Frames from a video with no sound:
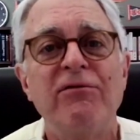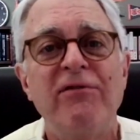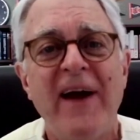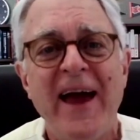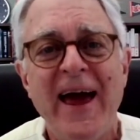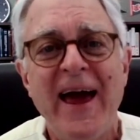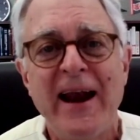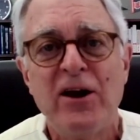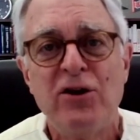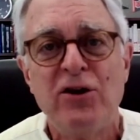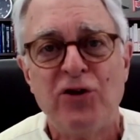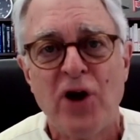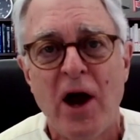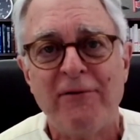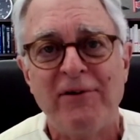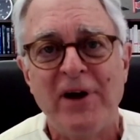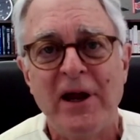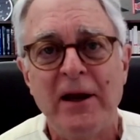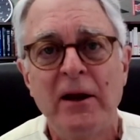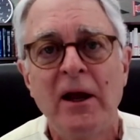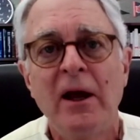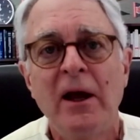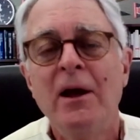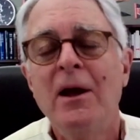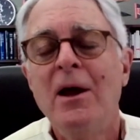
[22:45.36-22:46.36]
advantage of
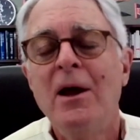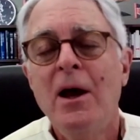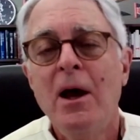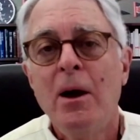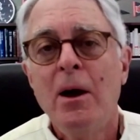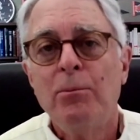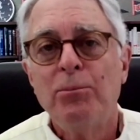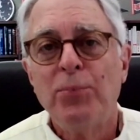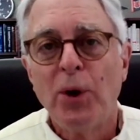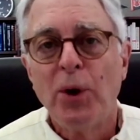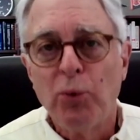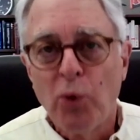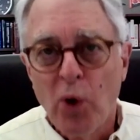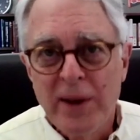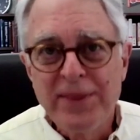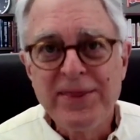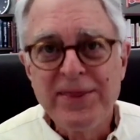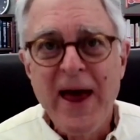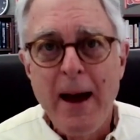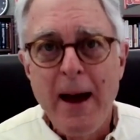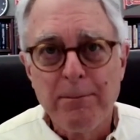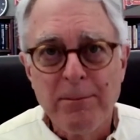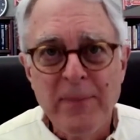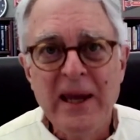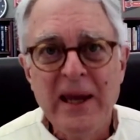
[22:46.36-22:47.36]
it. But
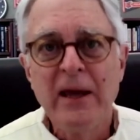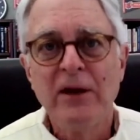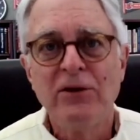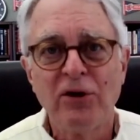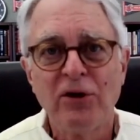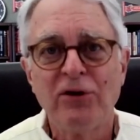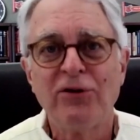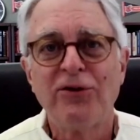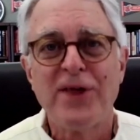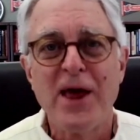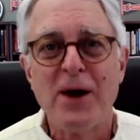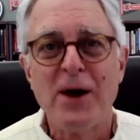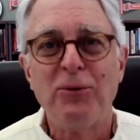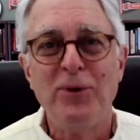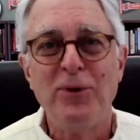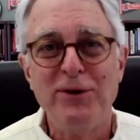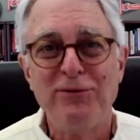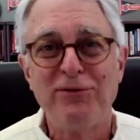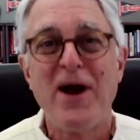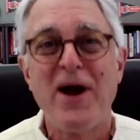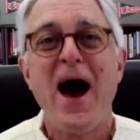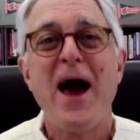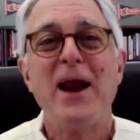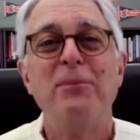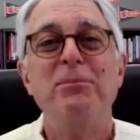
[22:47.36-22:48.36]
what that means is that
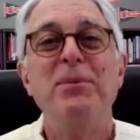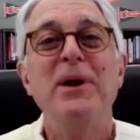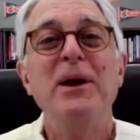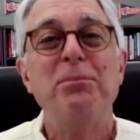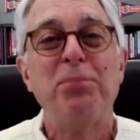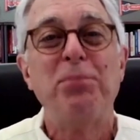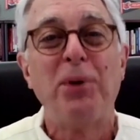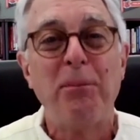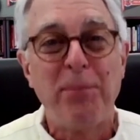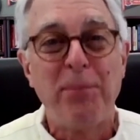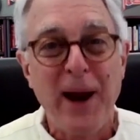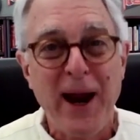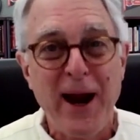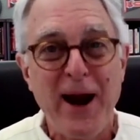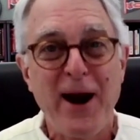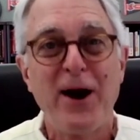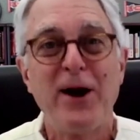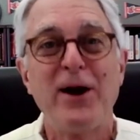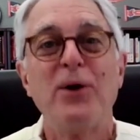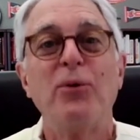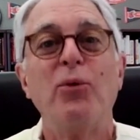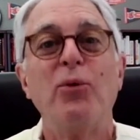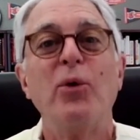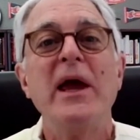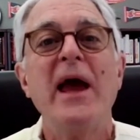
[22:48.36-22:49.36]
we've got to be
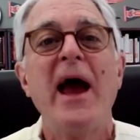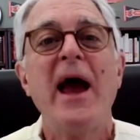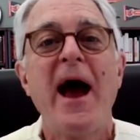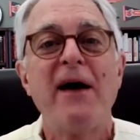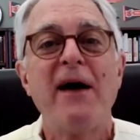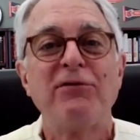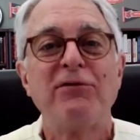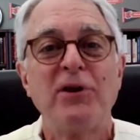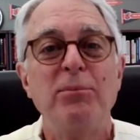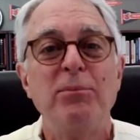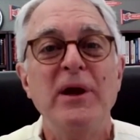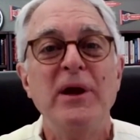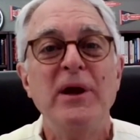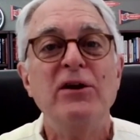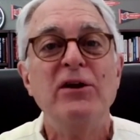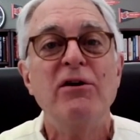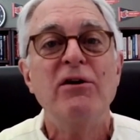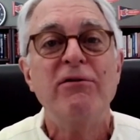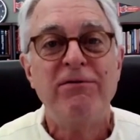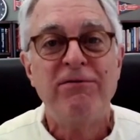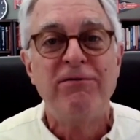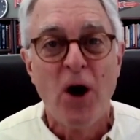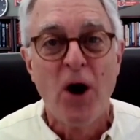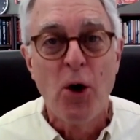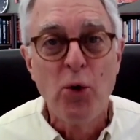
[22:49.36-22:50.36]
prepared and we have to be
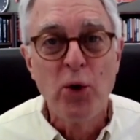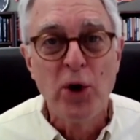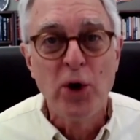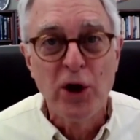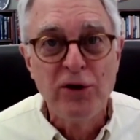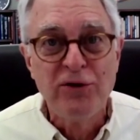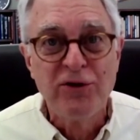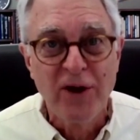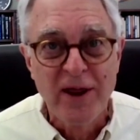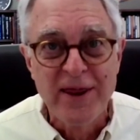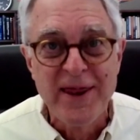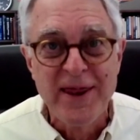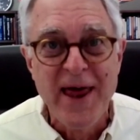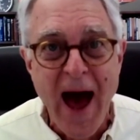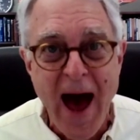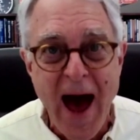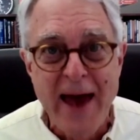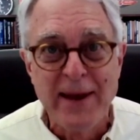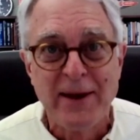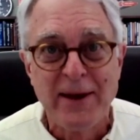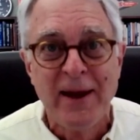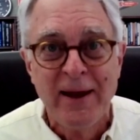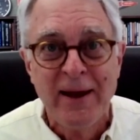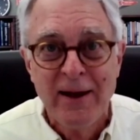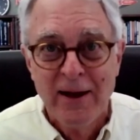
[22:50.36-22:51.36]
devoted to
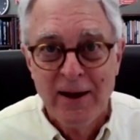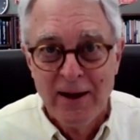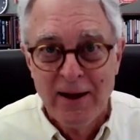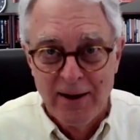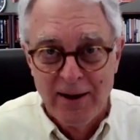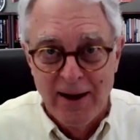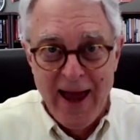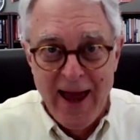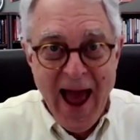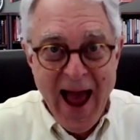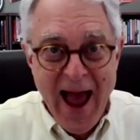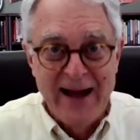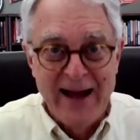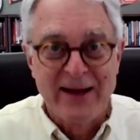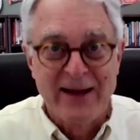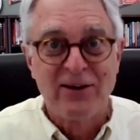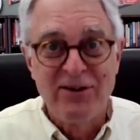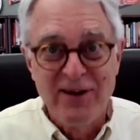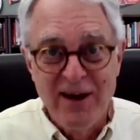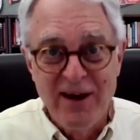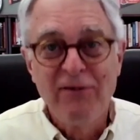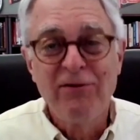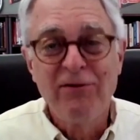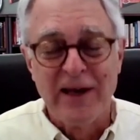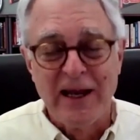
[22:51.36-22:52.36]
that
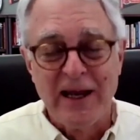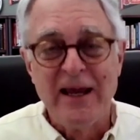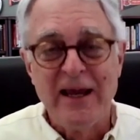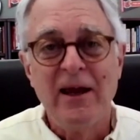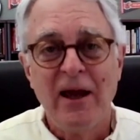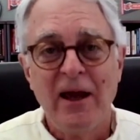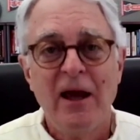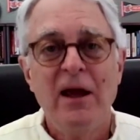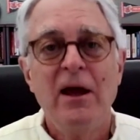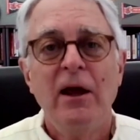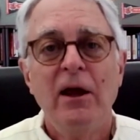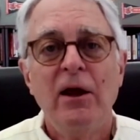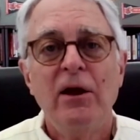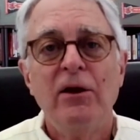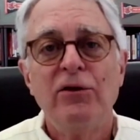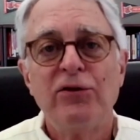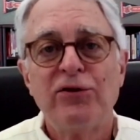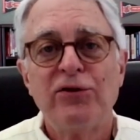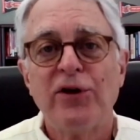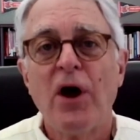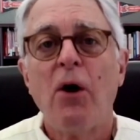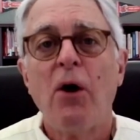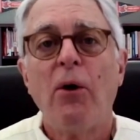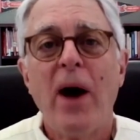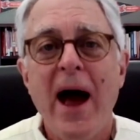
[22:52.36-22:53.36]
activity.
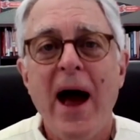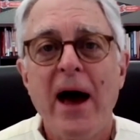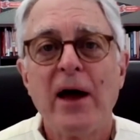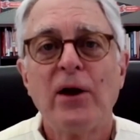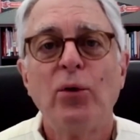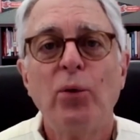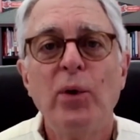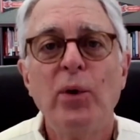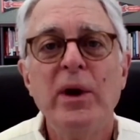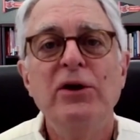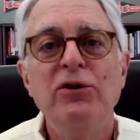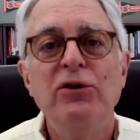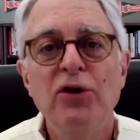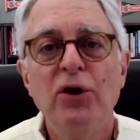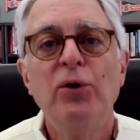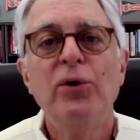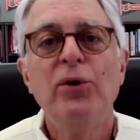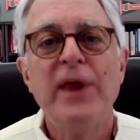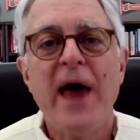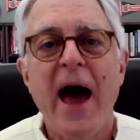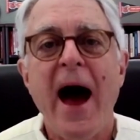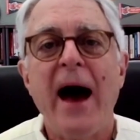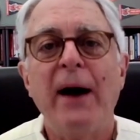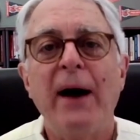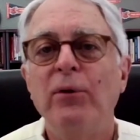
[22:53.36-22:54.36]
So how do we
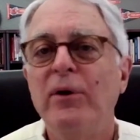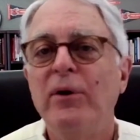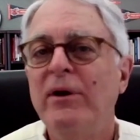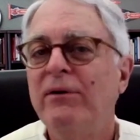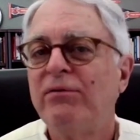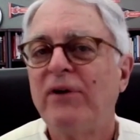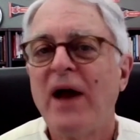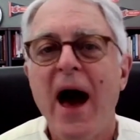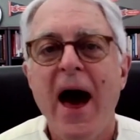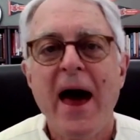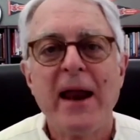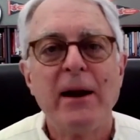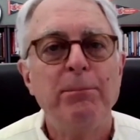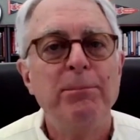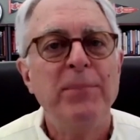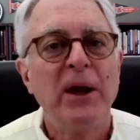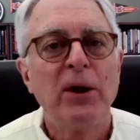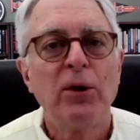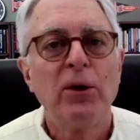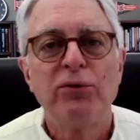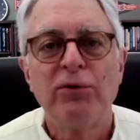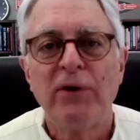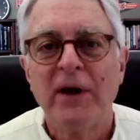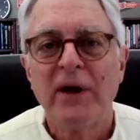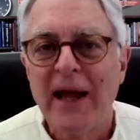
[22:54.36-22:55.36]
do that? We've got to
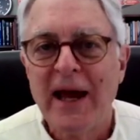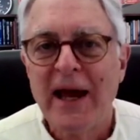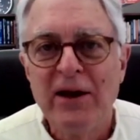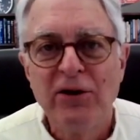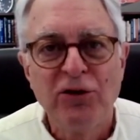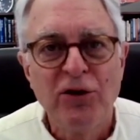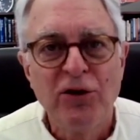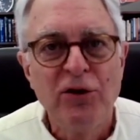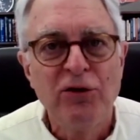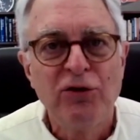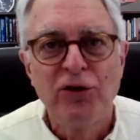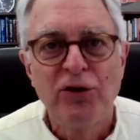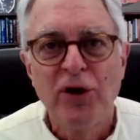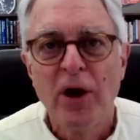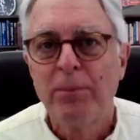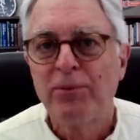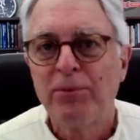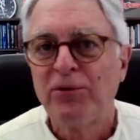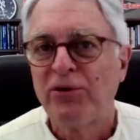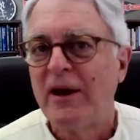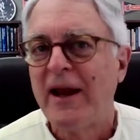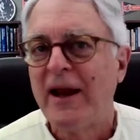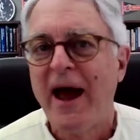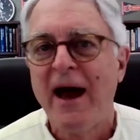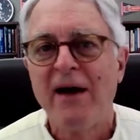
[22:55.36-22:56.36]
build
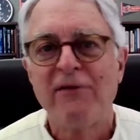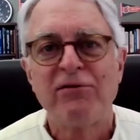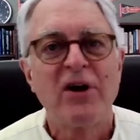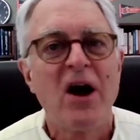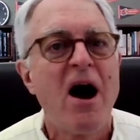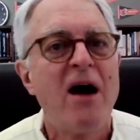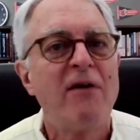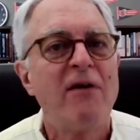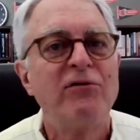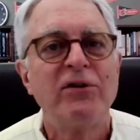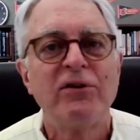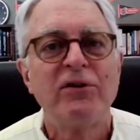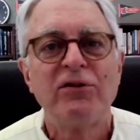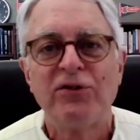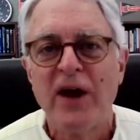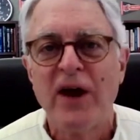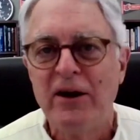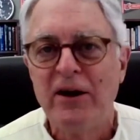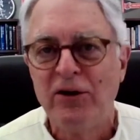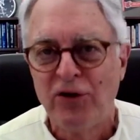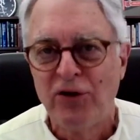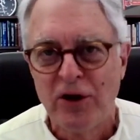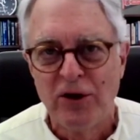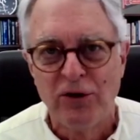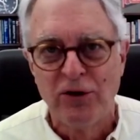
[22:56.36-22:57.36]
relationships and have
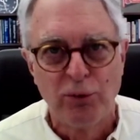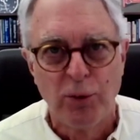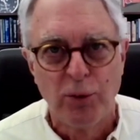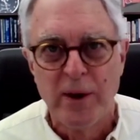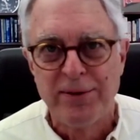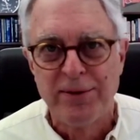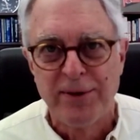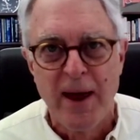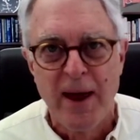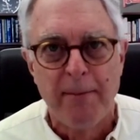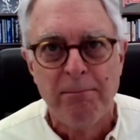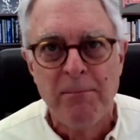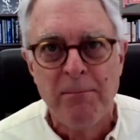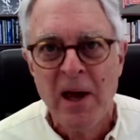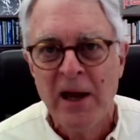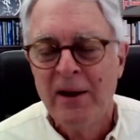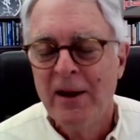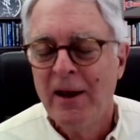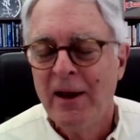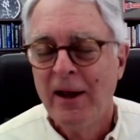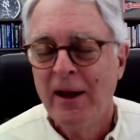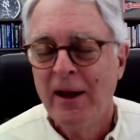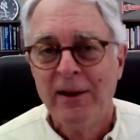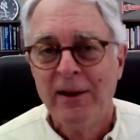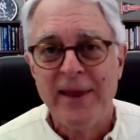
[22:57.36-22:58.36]
conversations with them.
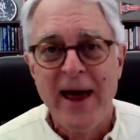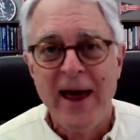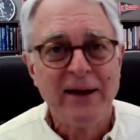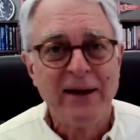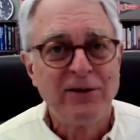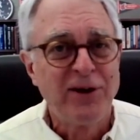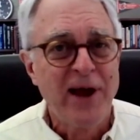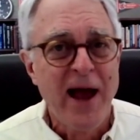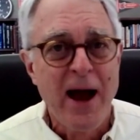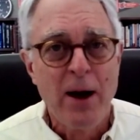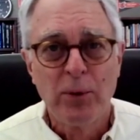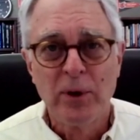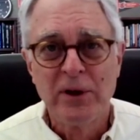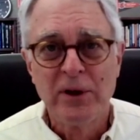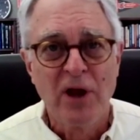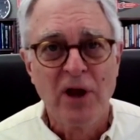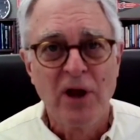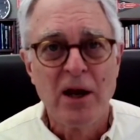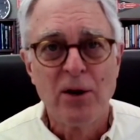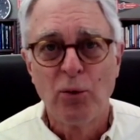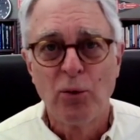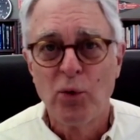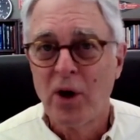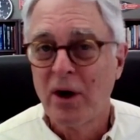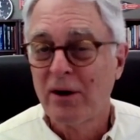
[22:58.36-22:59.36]
That's how it's
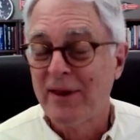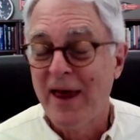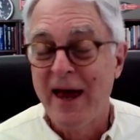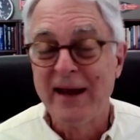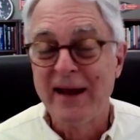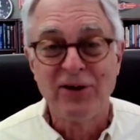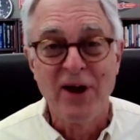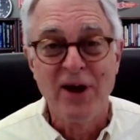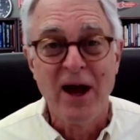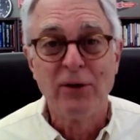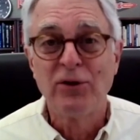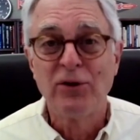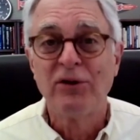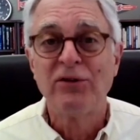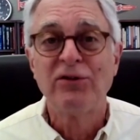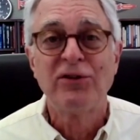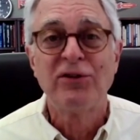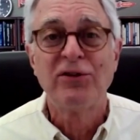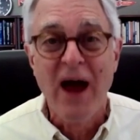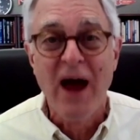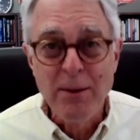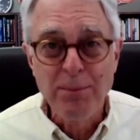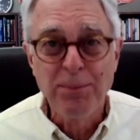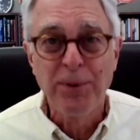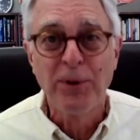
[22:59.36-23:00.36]
going to work. That's how
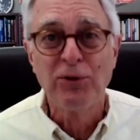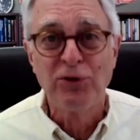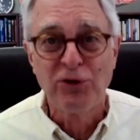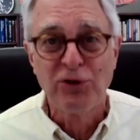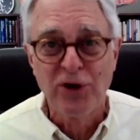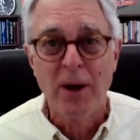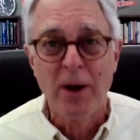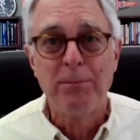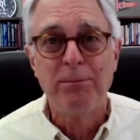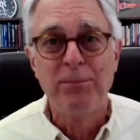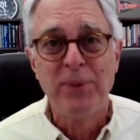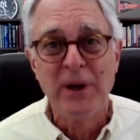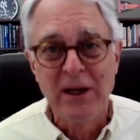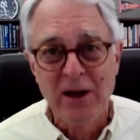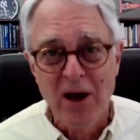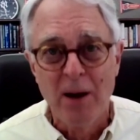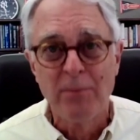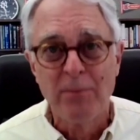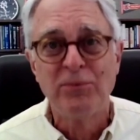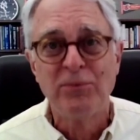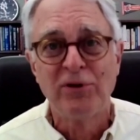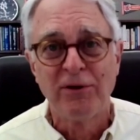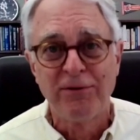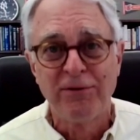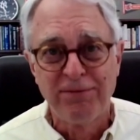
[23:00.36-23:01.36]
discipleship
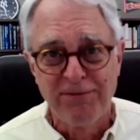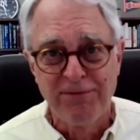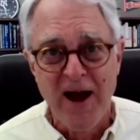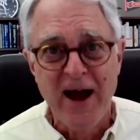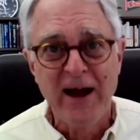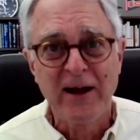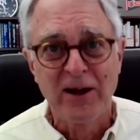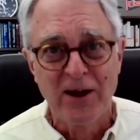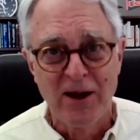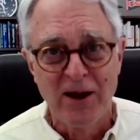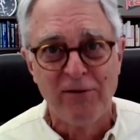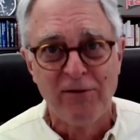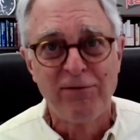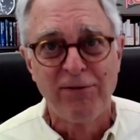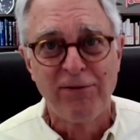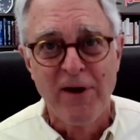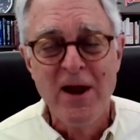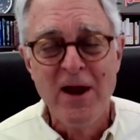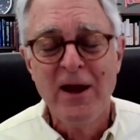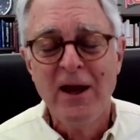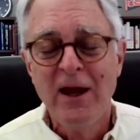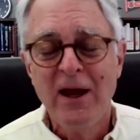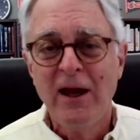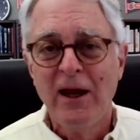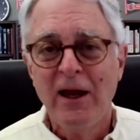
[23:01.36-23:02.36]
becomes effective,
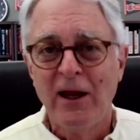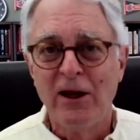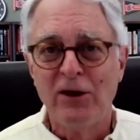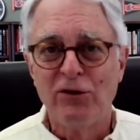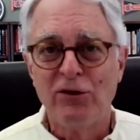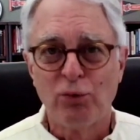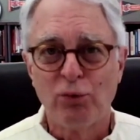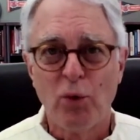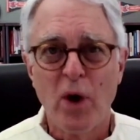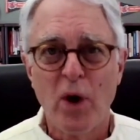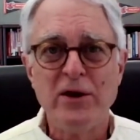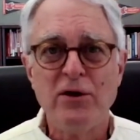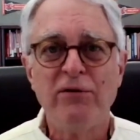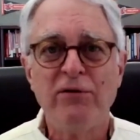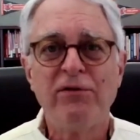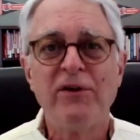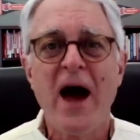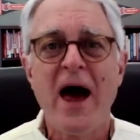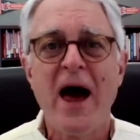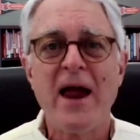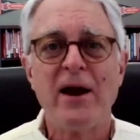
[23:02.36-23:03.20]
is when you've